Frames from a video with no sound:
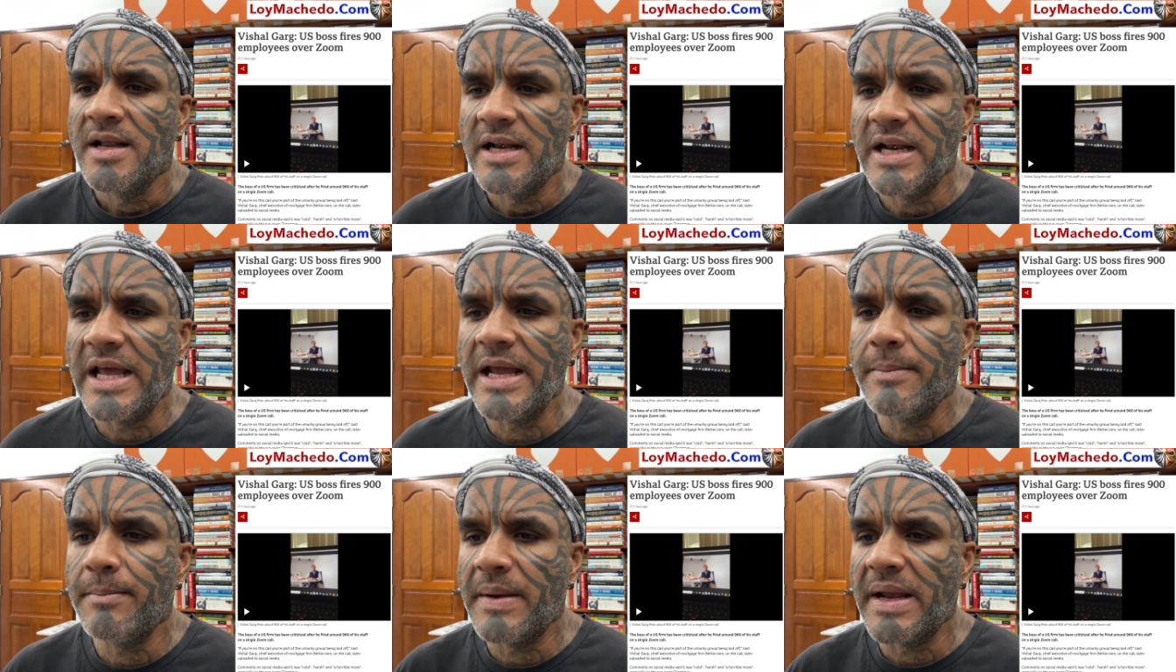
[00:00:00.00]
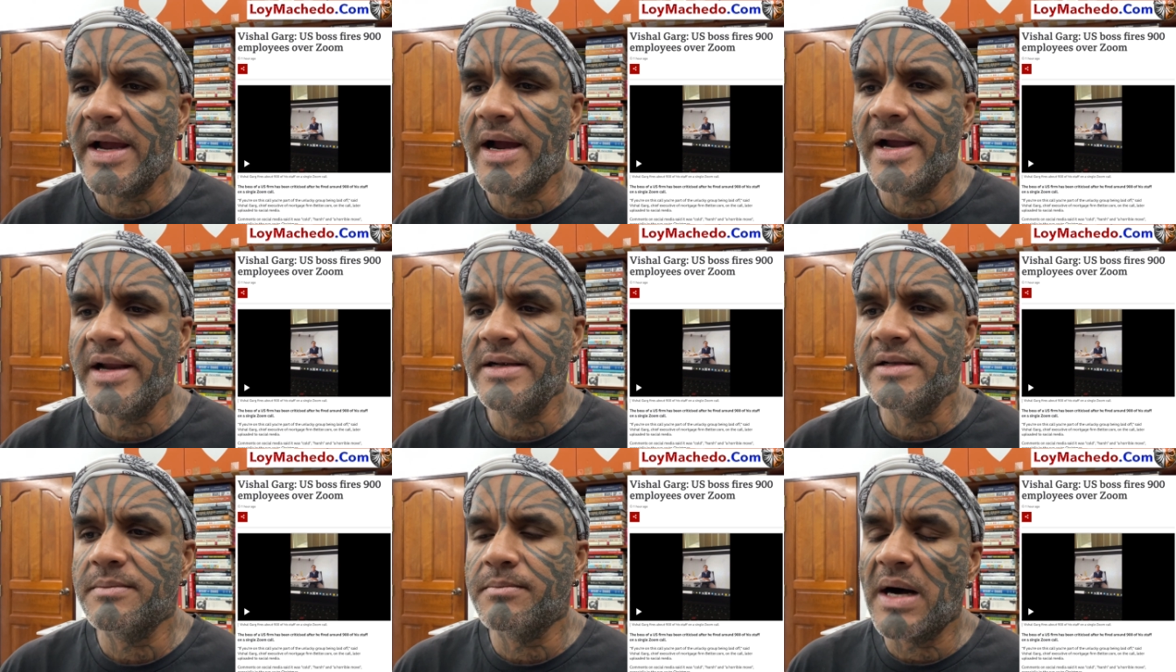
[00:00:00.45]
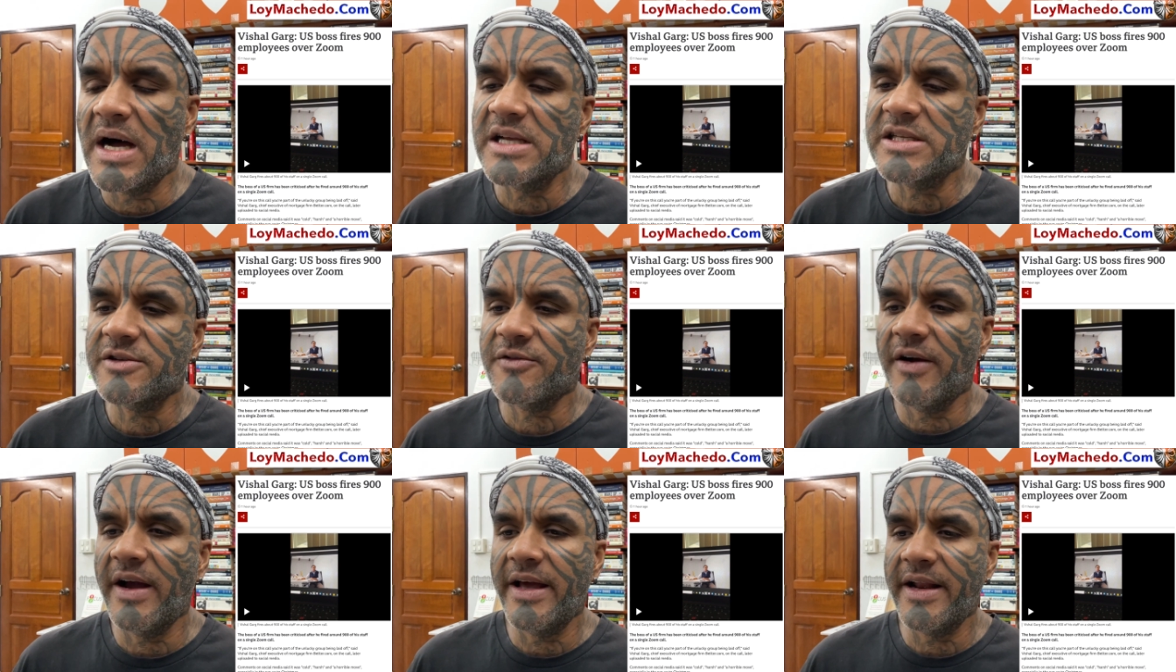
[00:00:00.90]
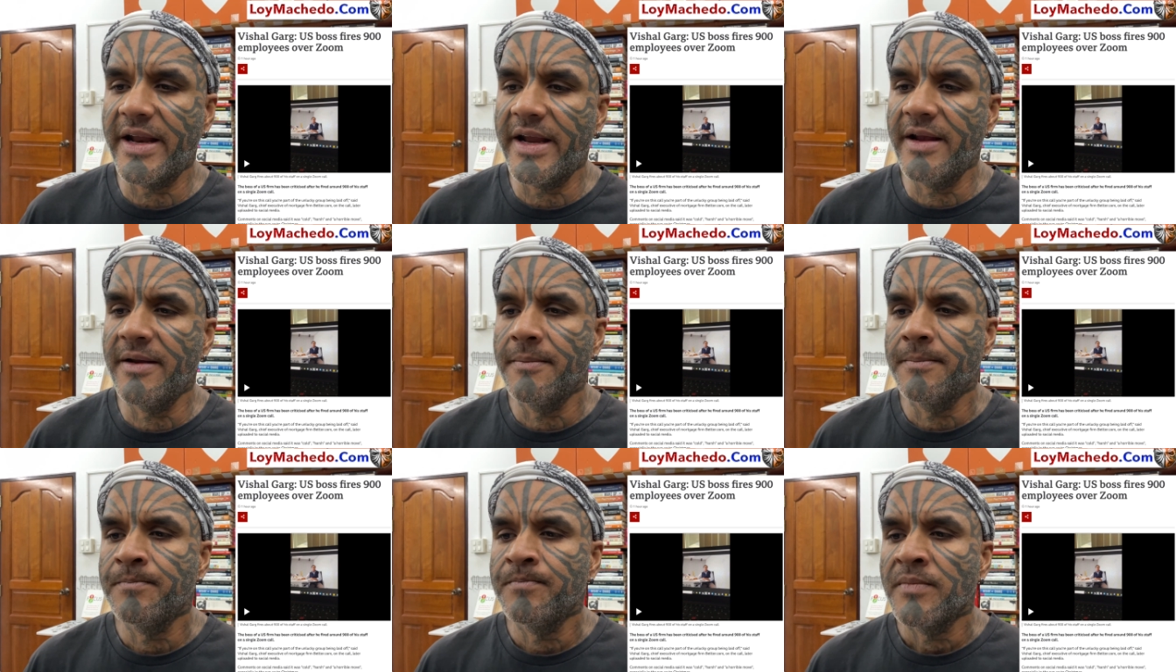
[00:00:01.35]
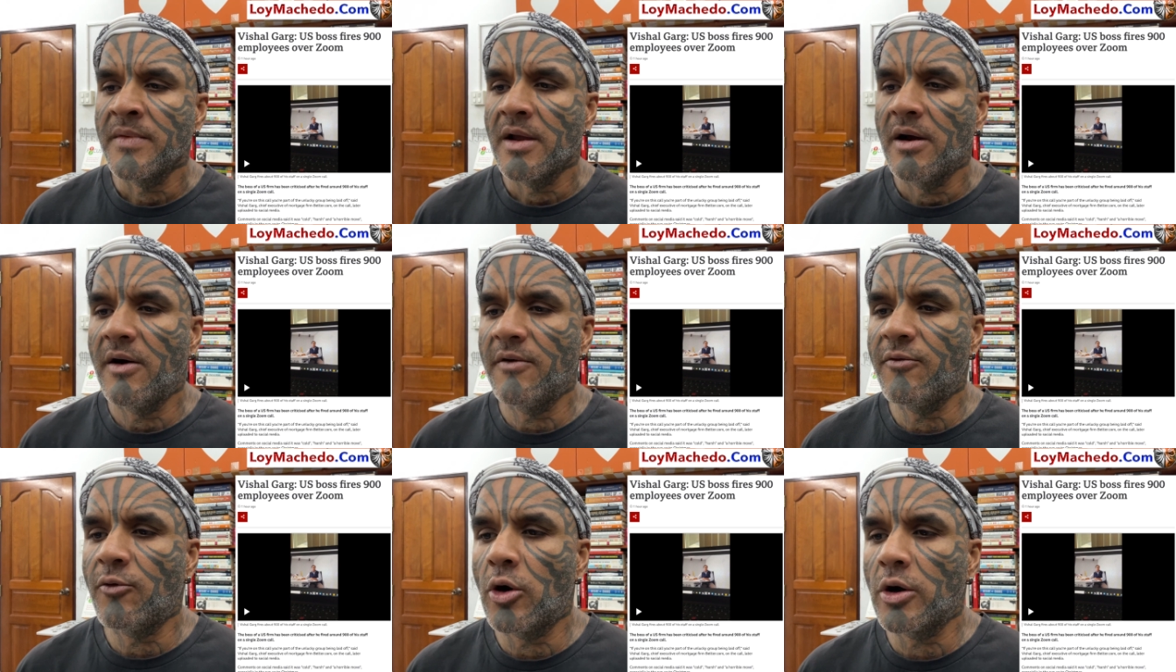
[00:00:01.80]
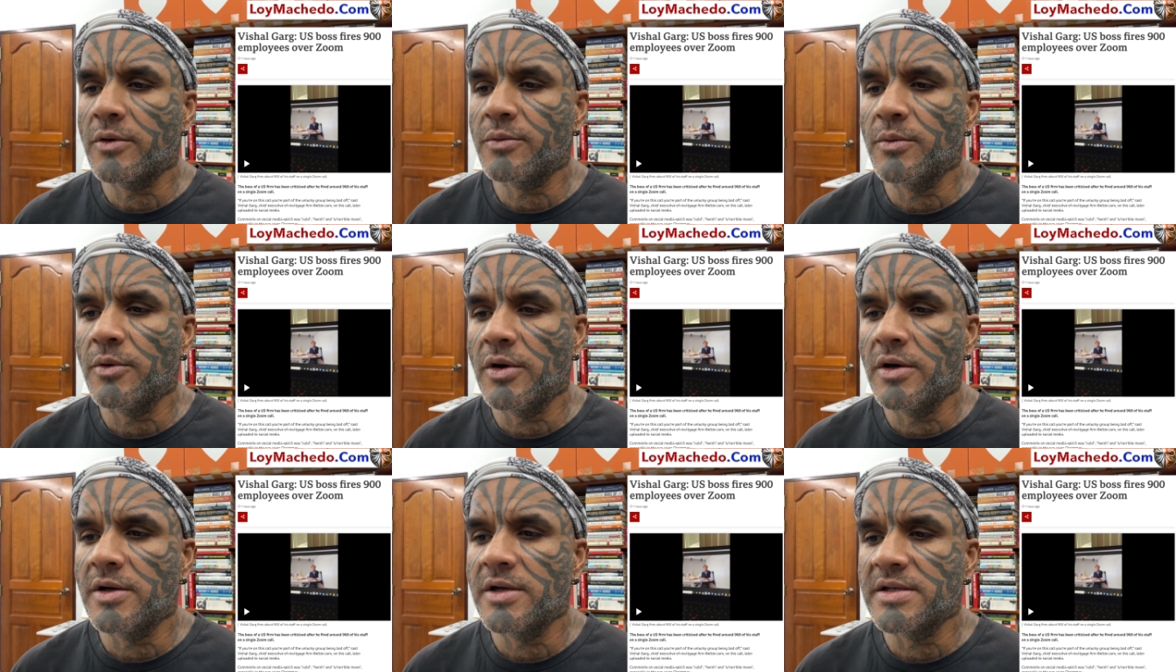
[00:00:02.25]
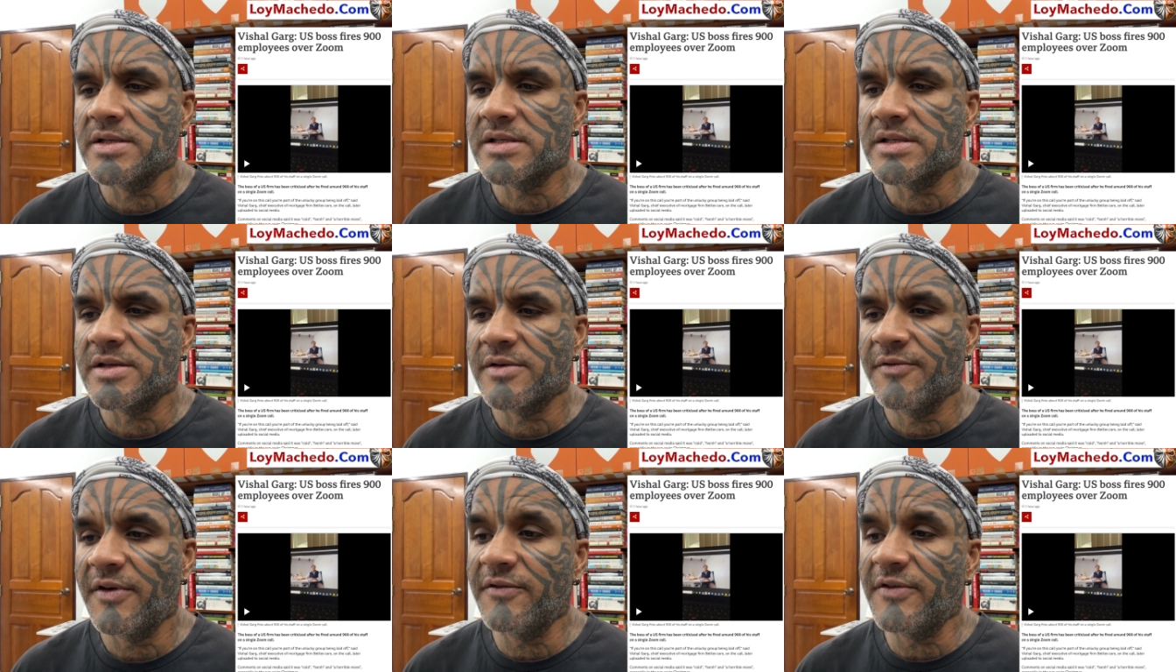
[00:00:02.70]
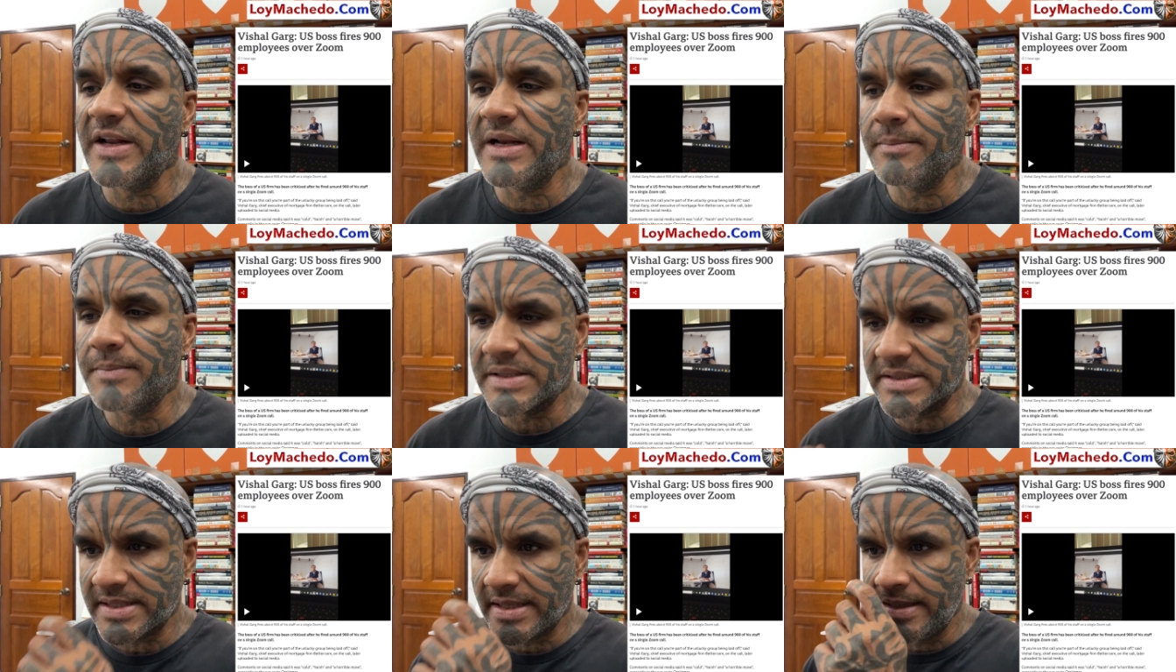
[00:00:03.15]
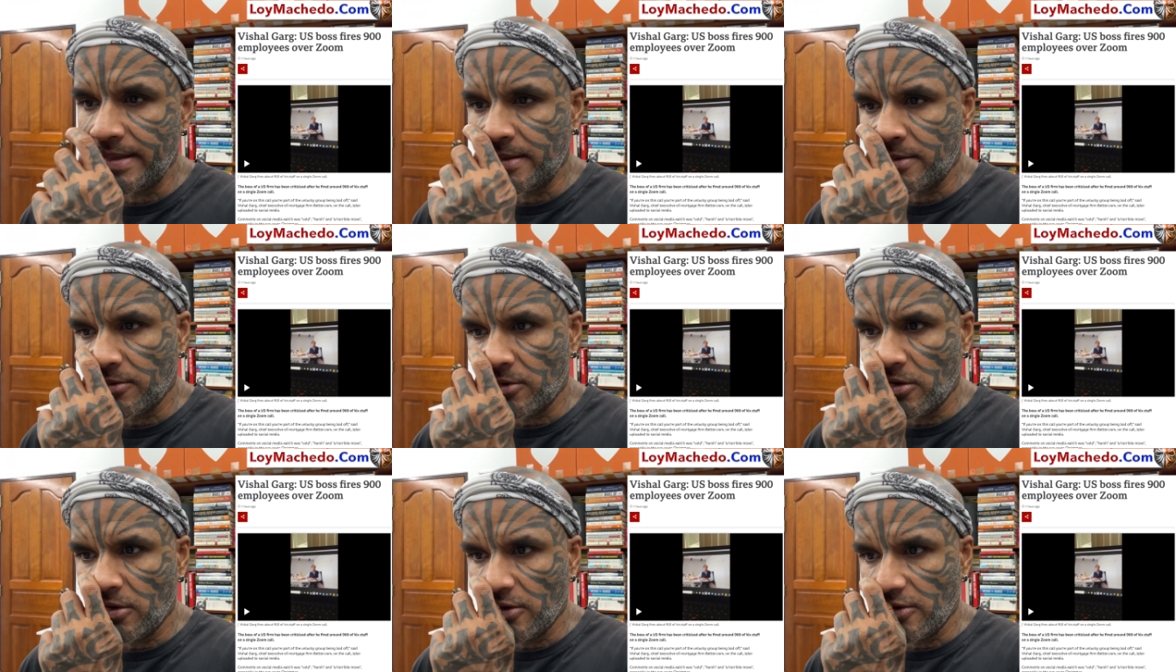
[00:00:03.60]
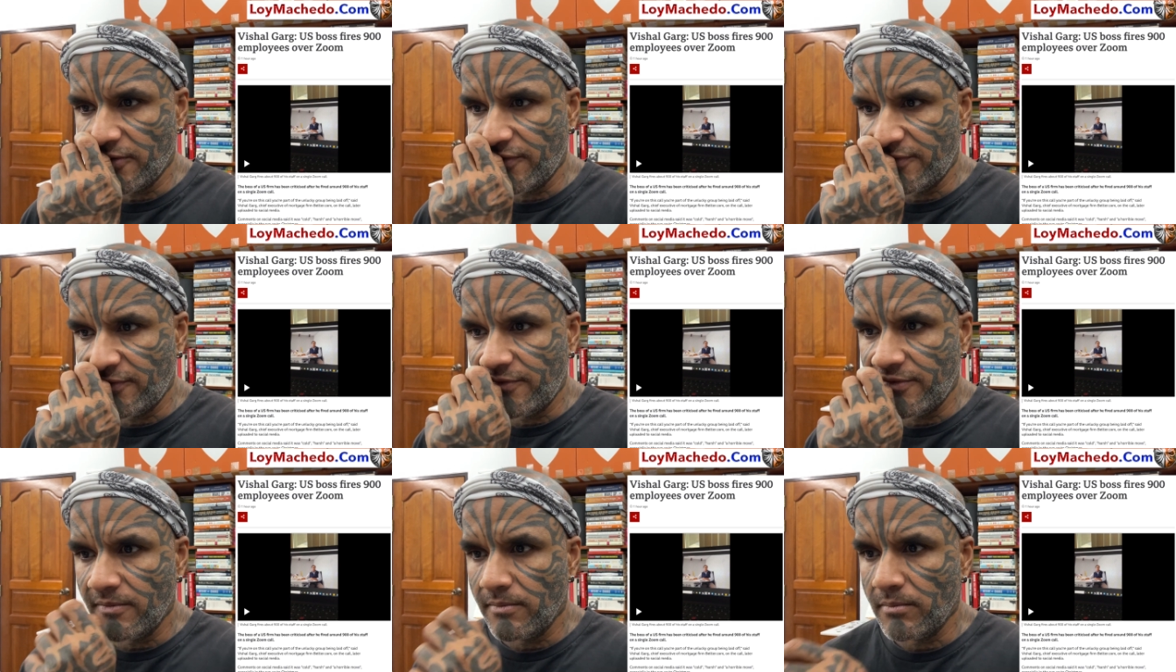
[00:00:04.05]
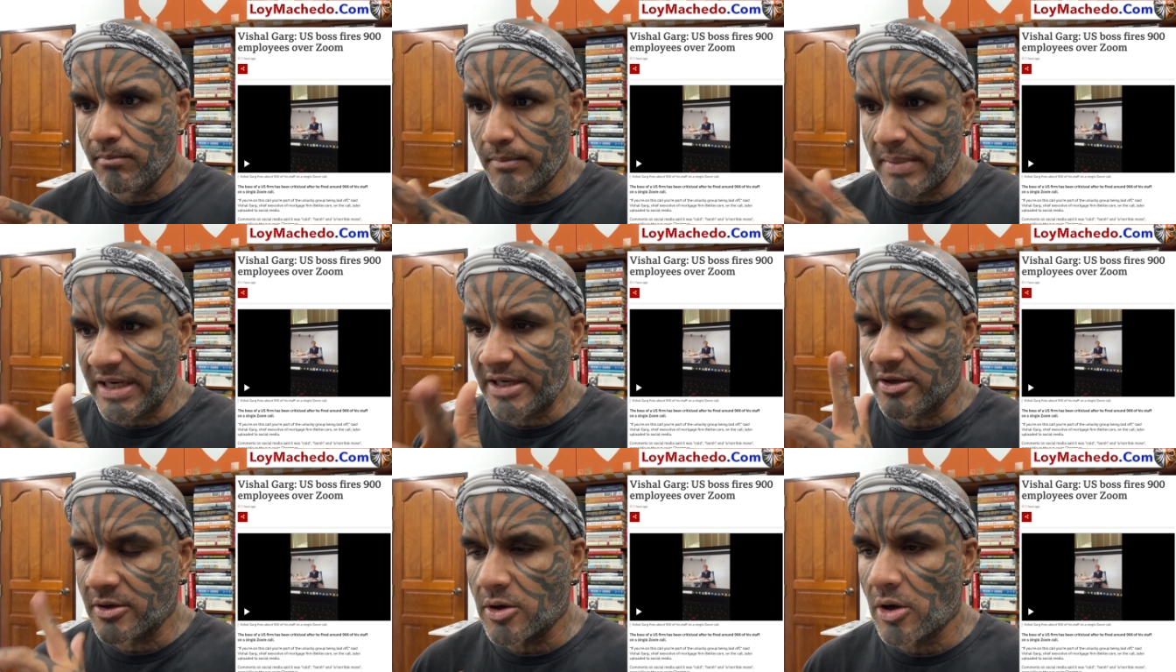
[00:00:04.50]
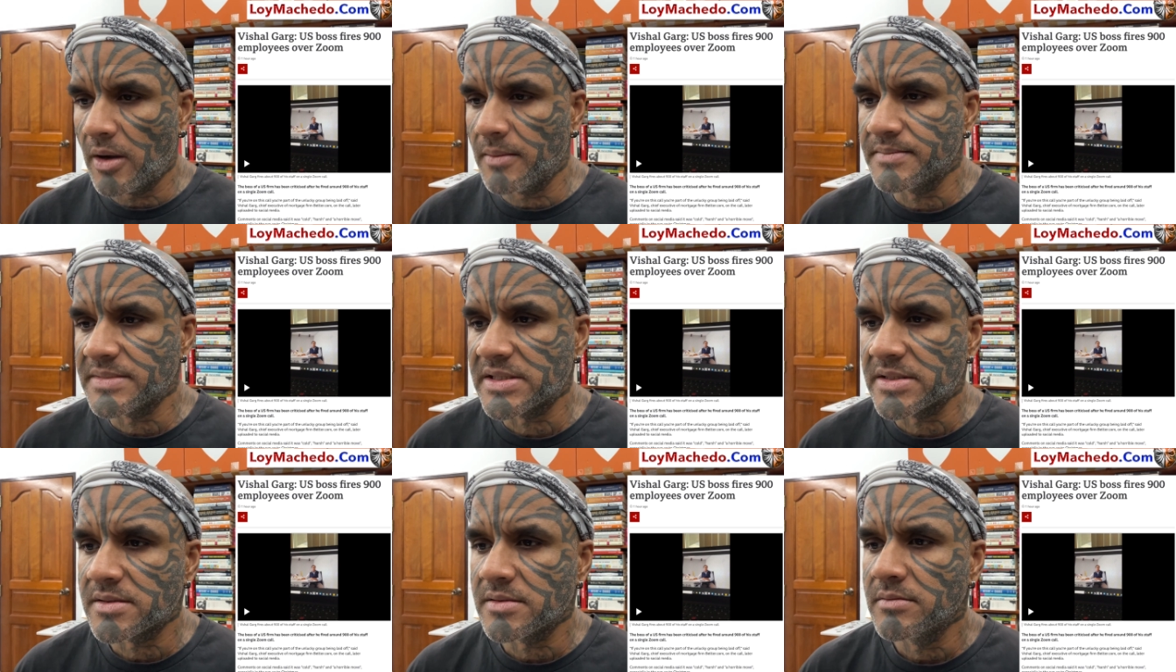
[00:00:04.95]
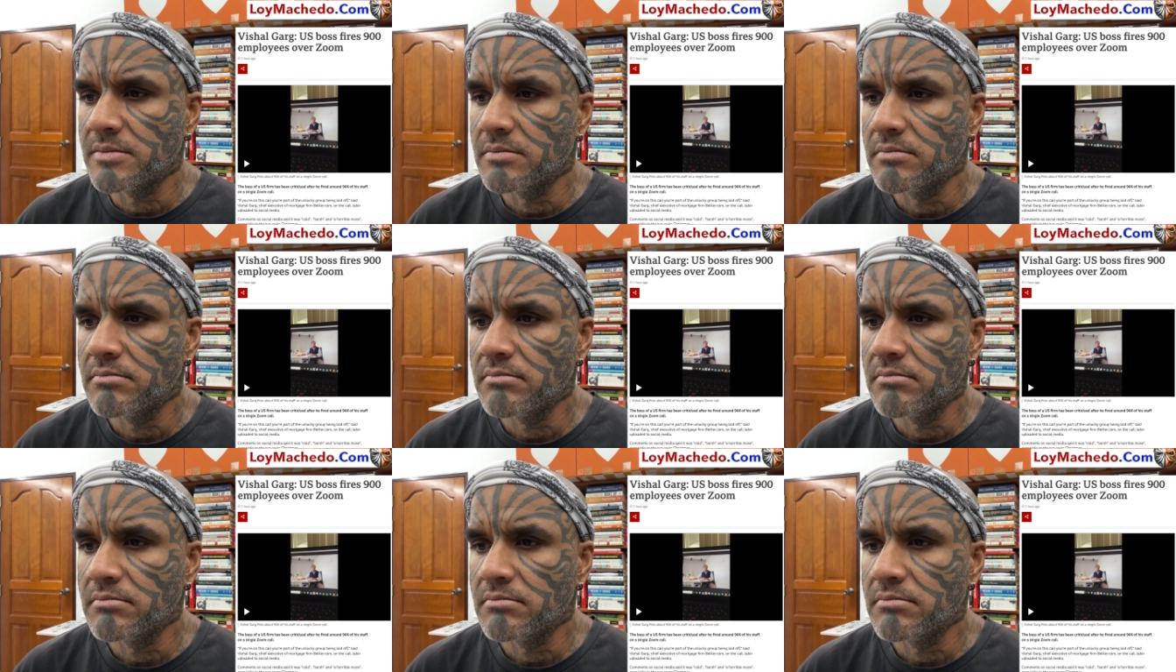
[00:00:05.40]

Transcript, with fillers: lay behind the mass firing of what was 15% of Better.com's